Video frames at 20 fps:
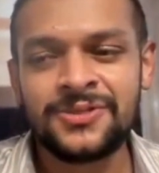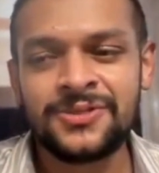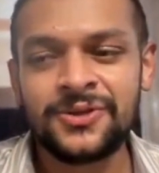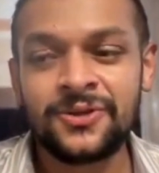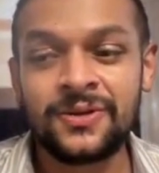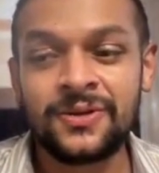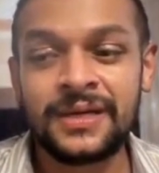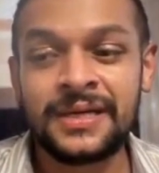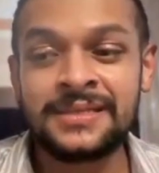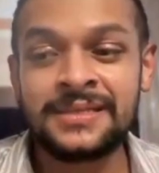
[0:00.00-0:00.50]

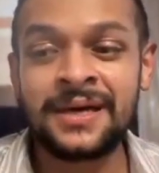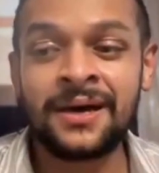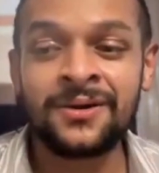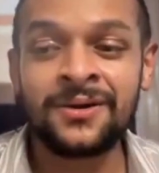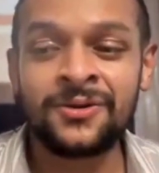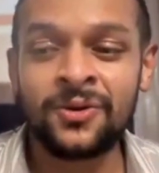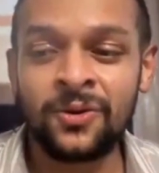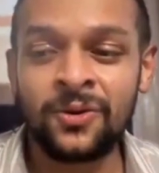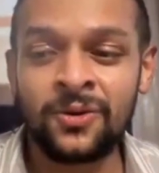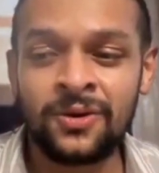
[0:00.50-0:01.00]
So, is
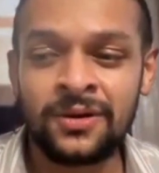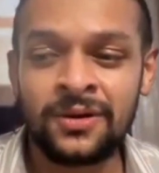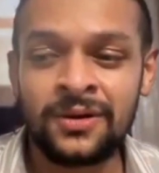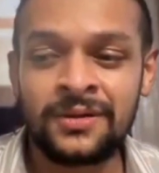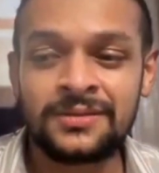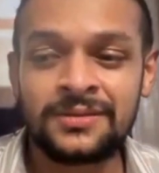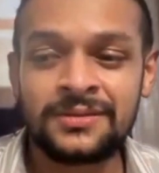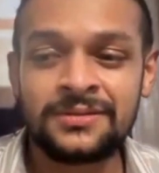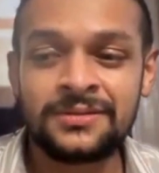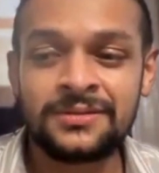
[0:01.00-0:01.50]
our
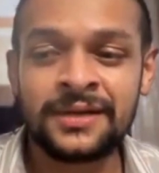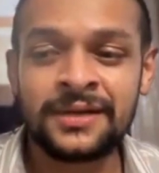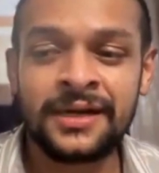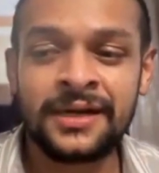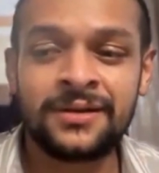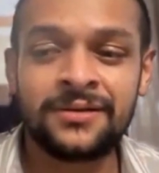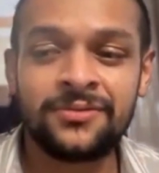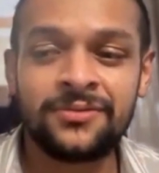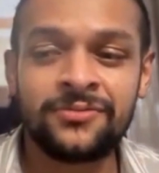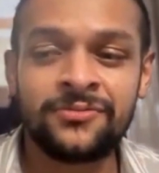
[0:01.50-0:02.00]
goal
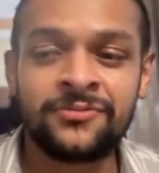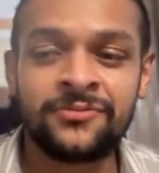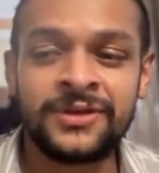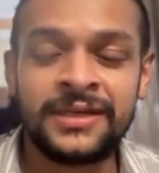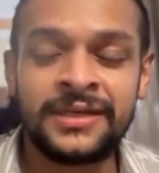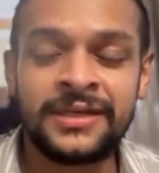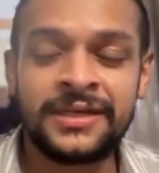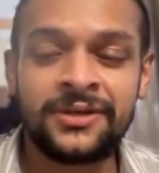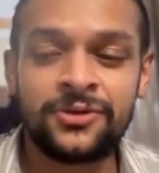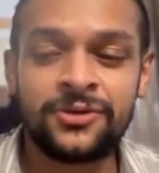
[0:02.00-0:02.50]
that
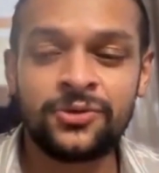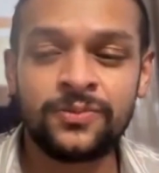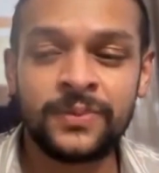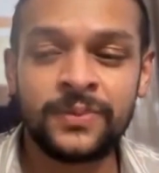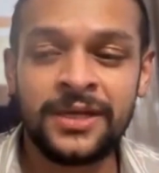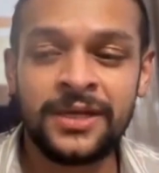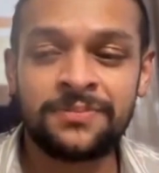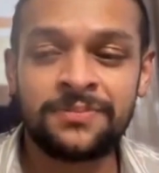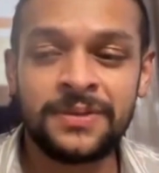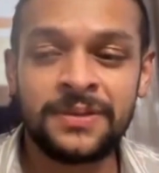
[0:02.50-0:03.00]
we need to
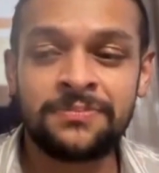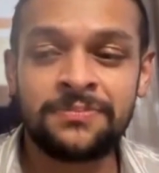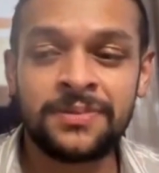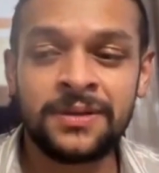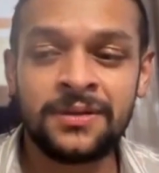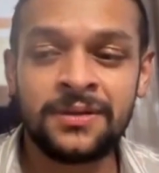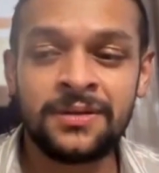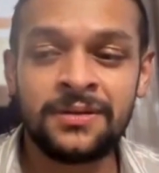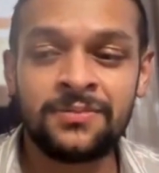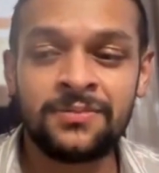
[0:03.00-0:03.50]
make
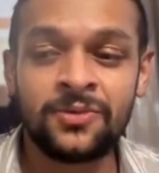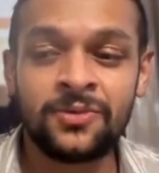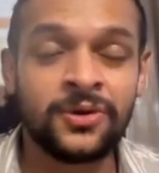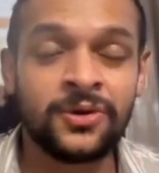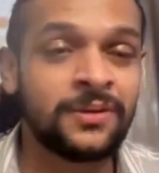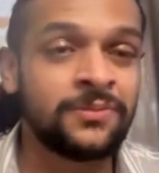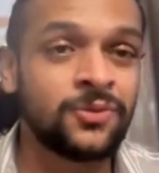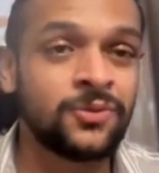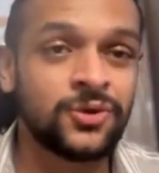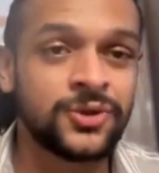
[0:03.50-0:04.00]
people
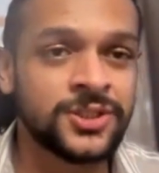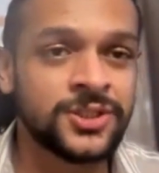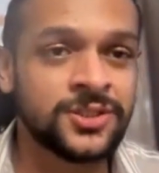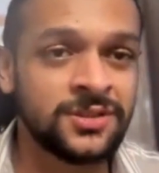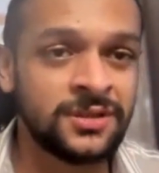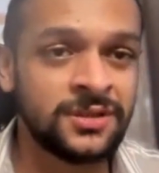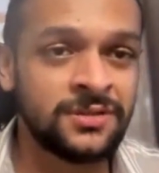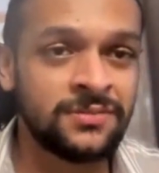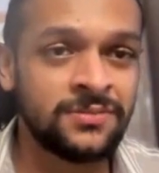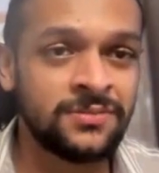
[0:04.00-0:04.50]
more
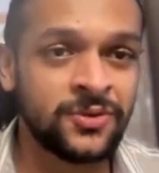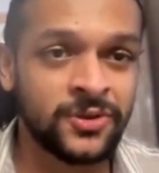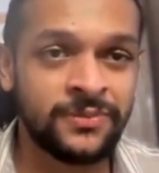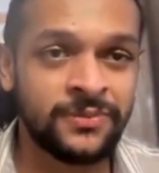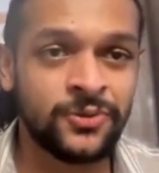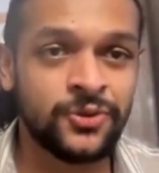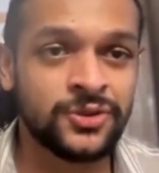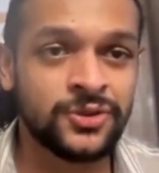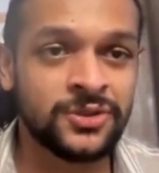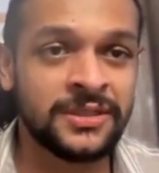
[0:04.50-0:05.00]
emotional,
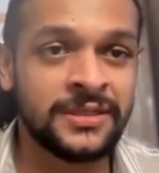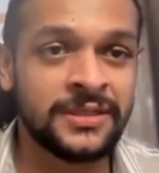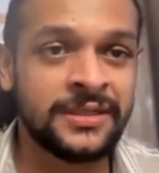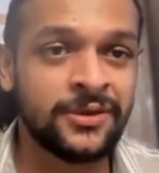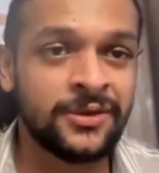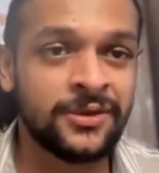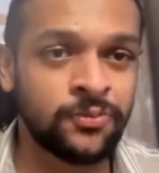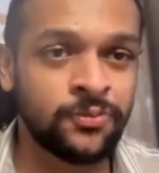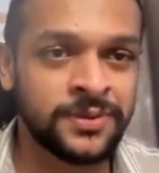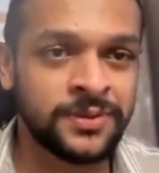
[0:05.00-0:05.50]
more
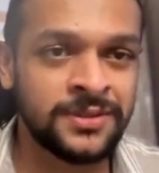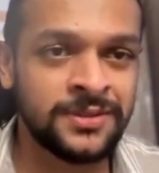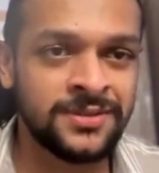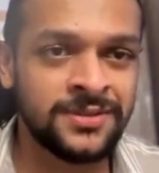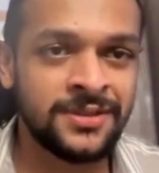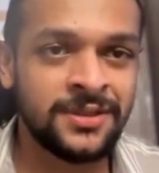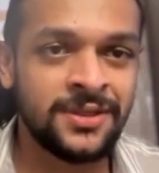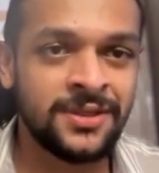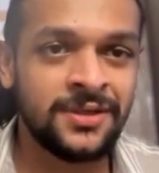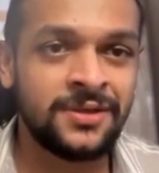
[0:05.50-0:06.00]
emotionally open,